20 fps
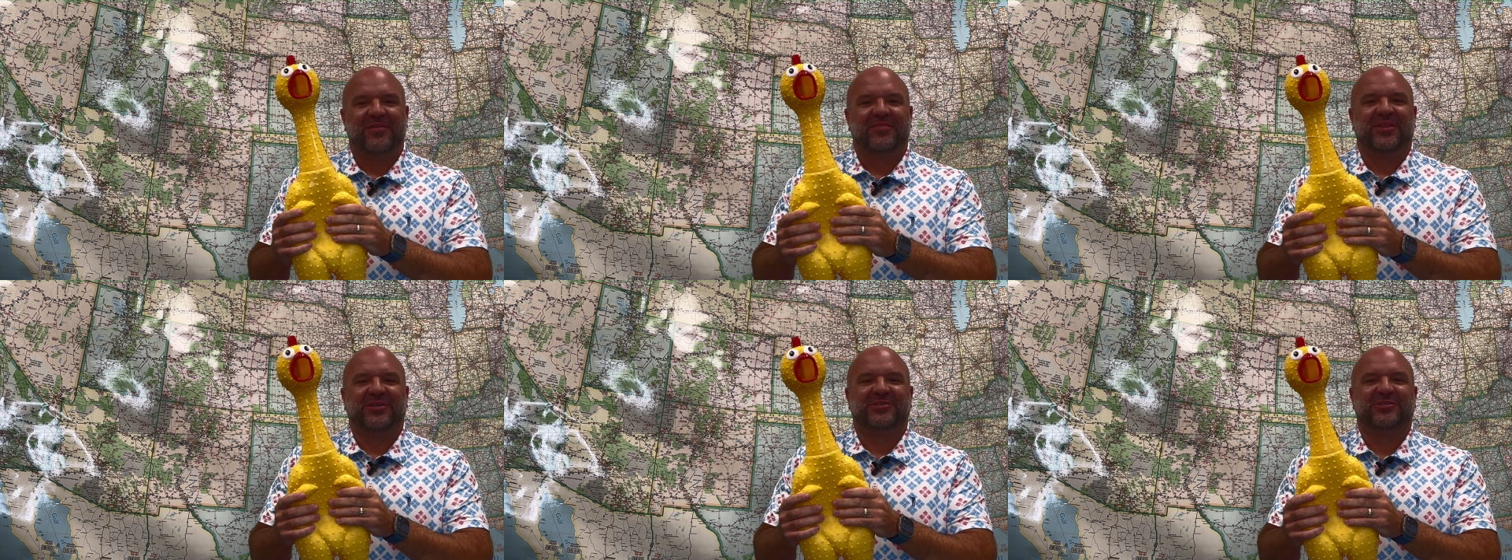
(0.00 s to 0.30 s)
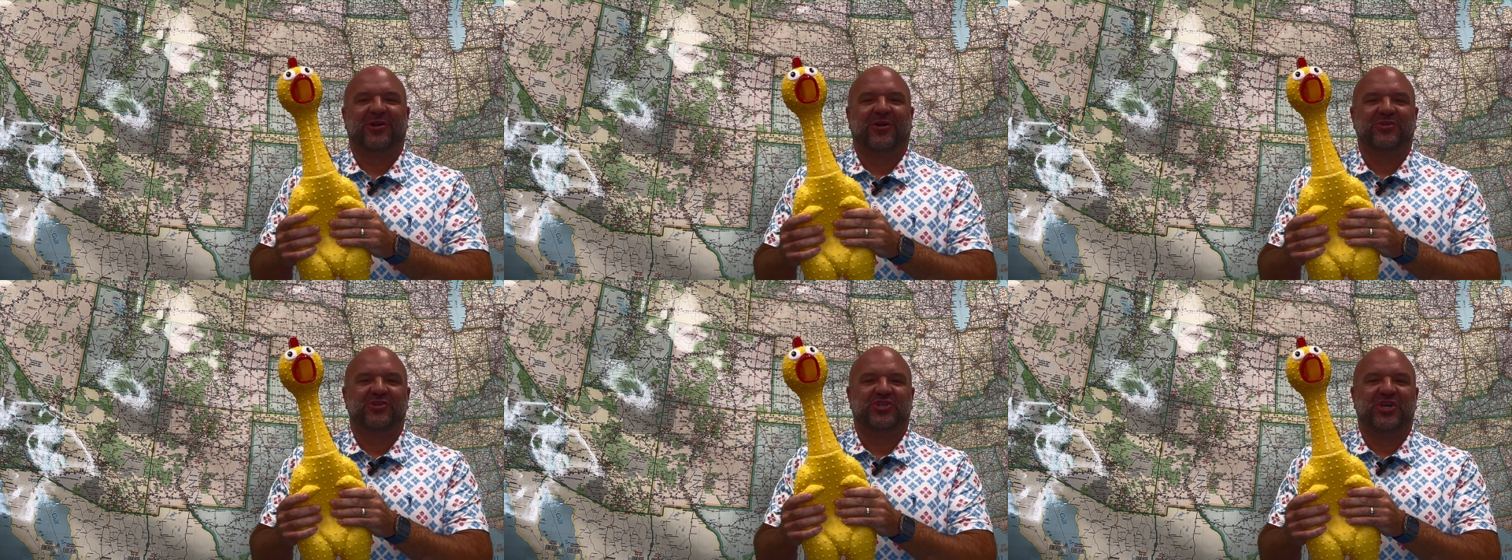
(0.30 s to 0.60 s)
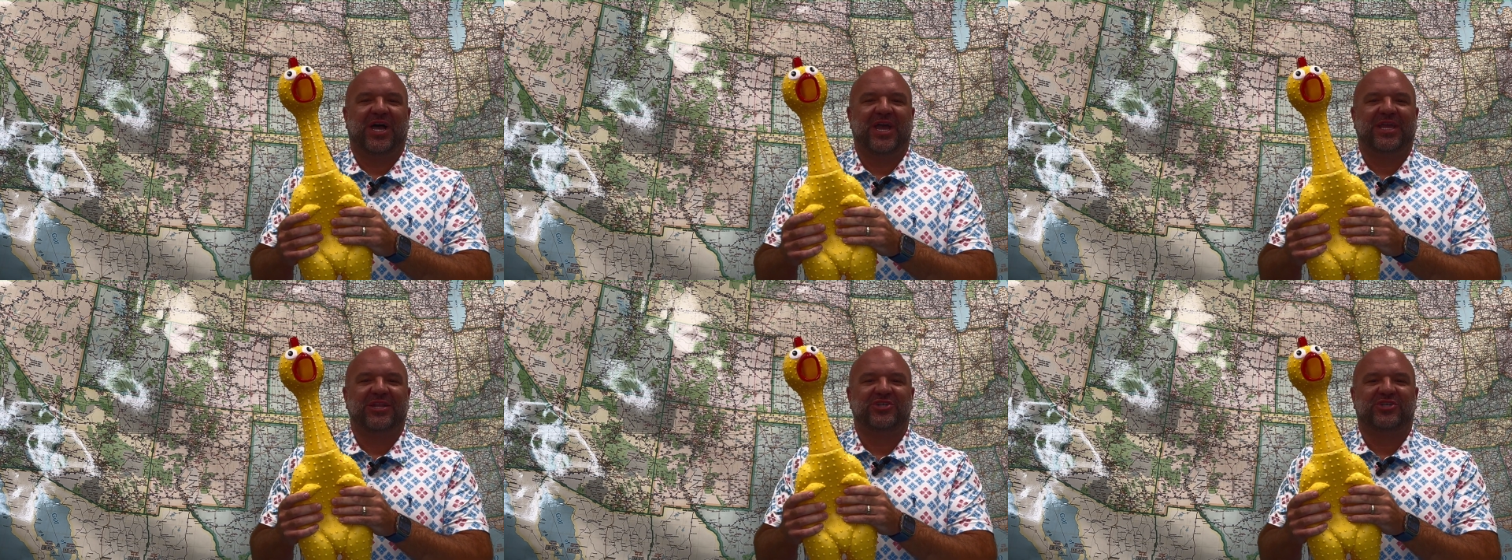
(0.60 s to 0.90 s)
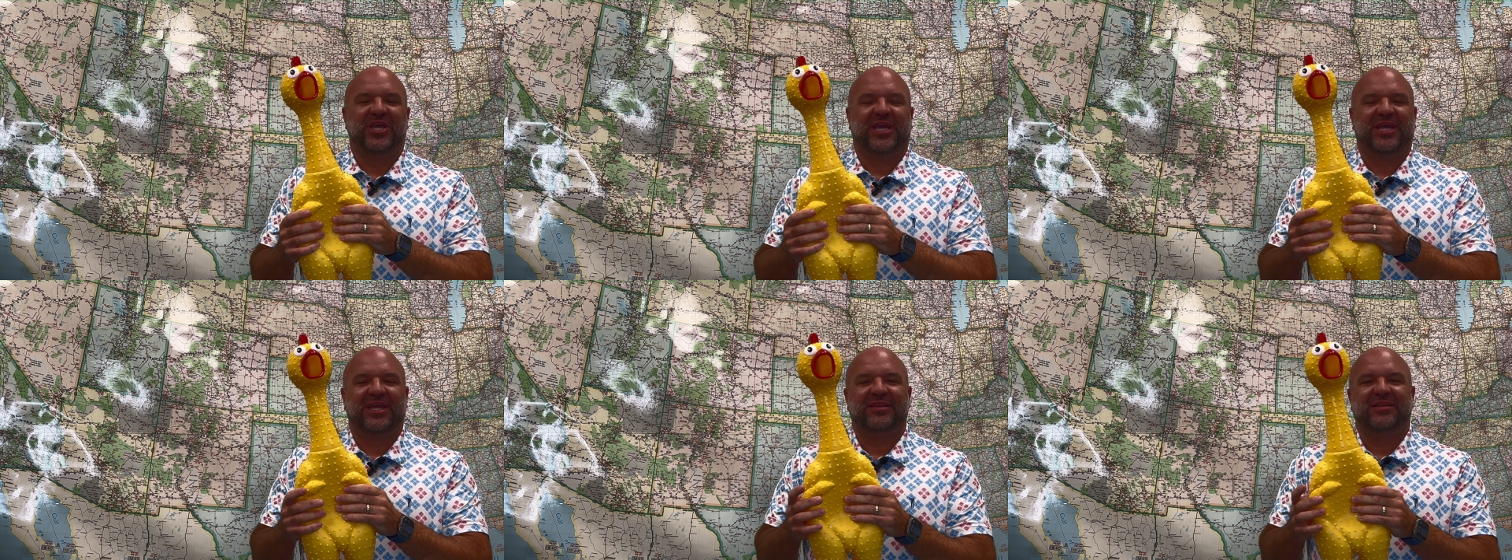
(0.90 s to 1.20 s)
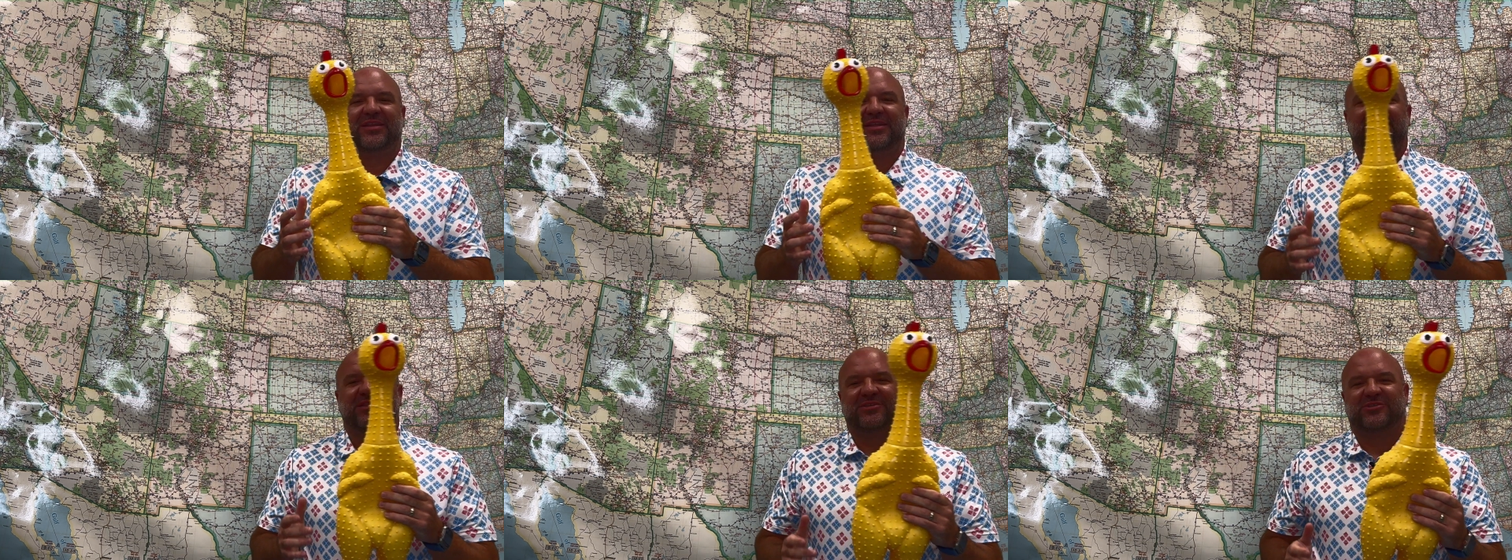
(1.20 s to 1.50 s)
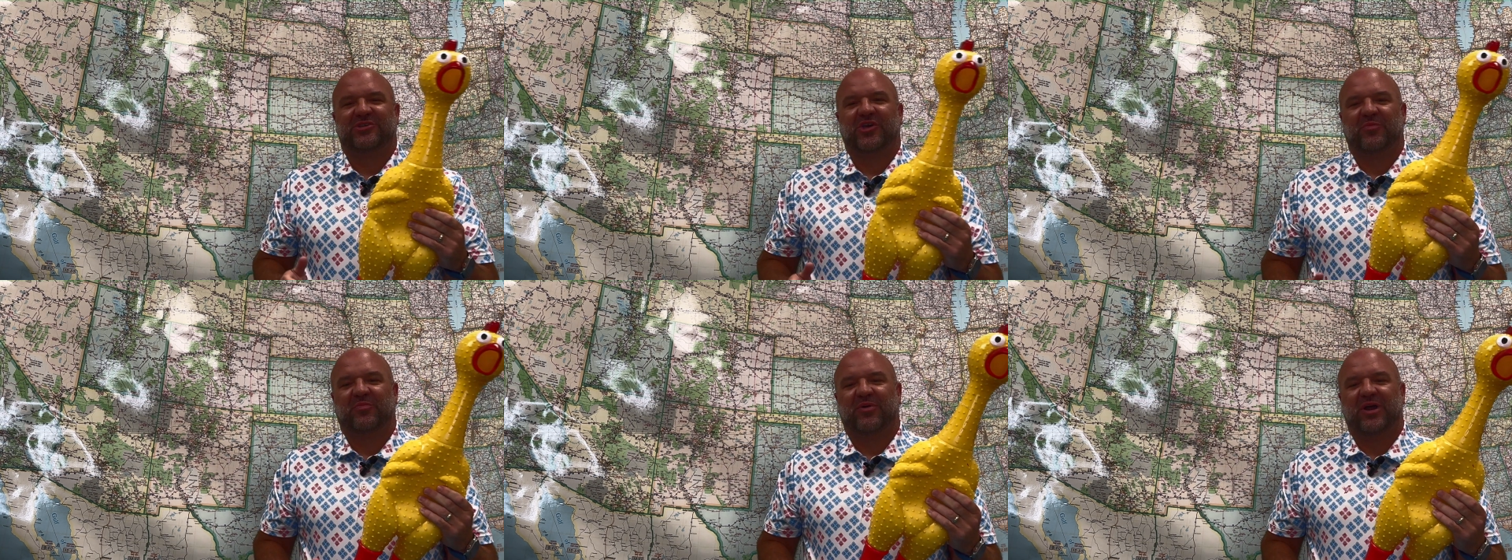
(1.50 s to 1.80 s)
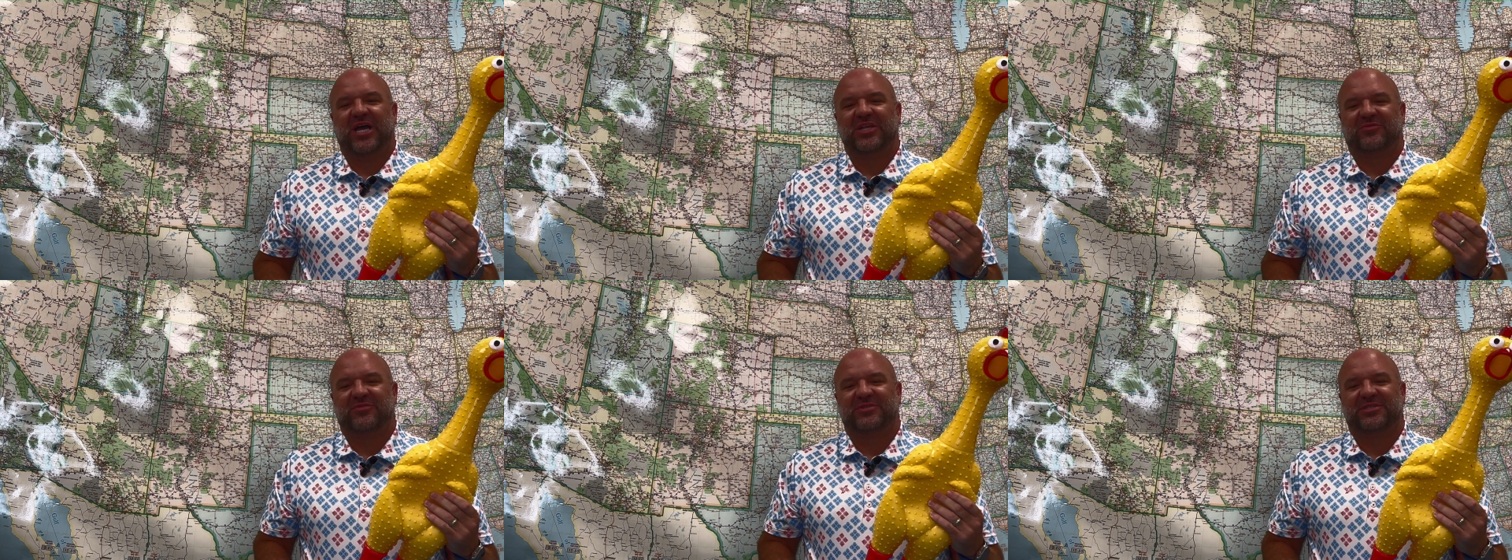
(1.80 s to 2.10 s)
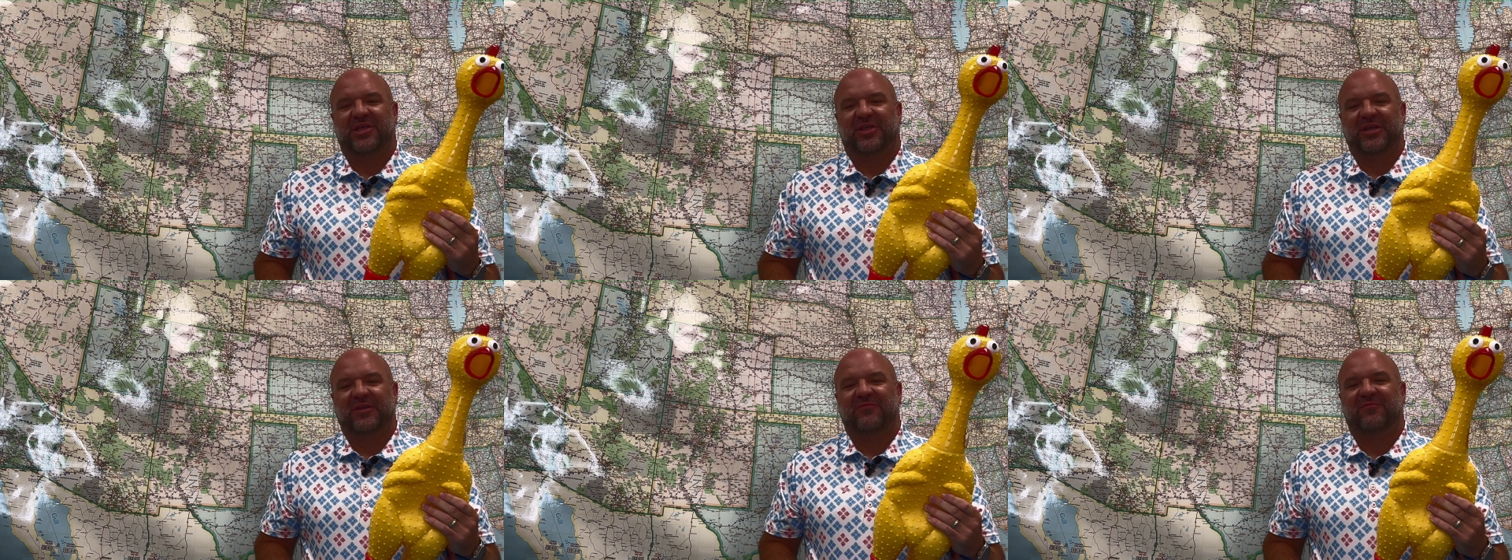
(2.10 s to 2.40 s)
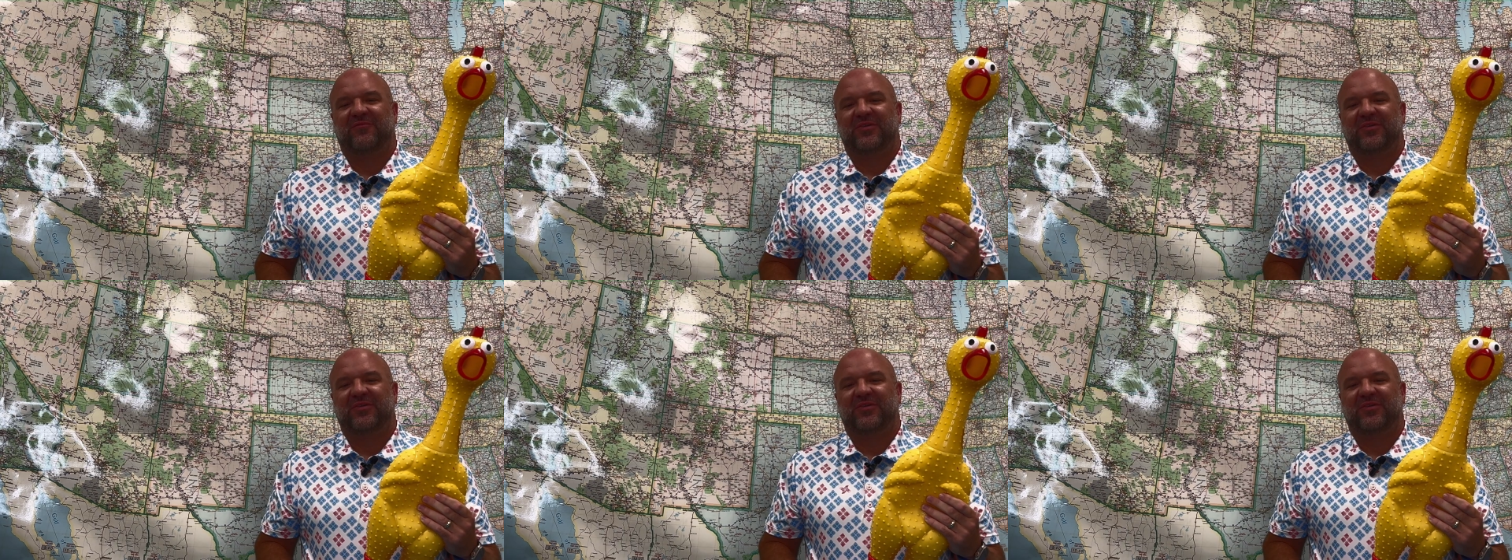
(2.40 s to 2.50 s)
This is our giant chicken. This is our prize for selling